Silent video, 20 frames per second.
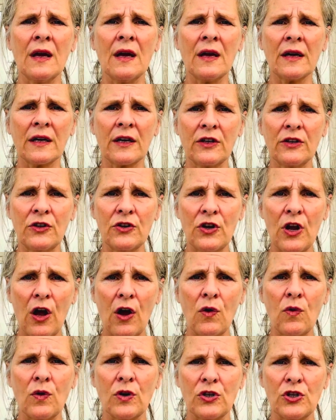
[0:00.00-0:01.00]
can
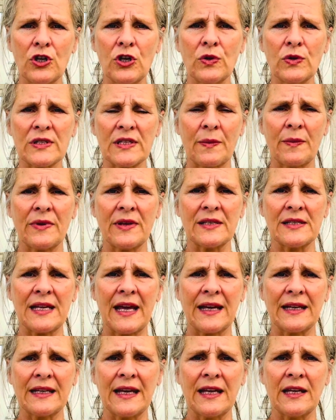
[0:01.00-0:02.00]
know and use some of the
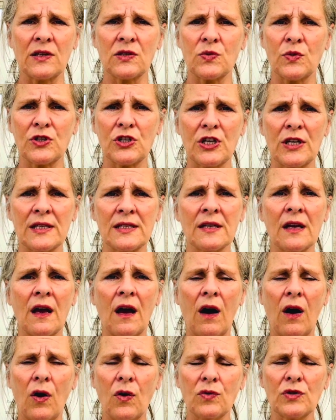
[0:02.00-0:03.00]
techniques, which is
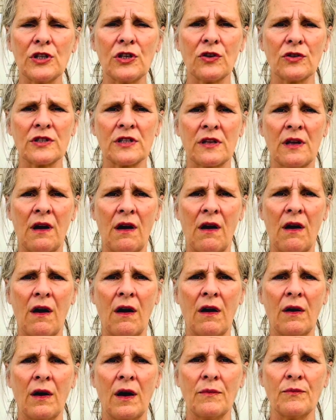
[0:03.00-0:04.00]
holding onto the
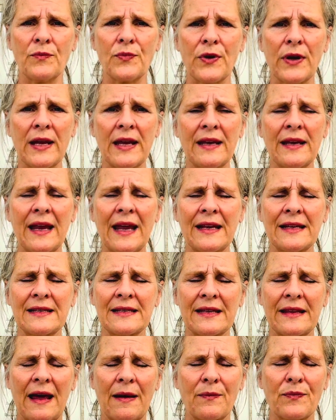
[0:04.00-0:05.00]
heart and bringing into
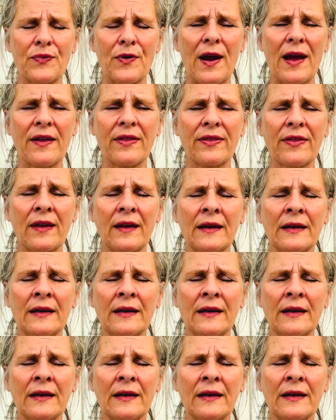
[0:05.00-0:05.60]
that breath,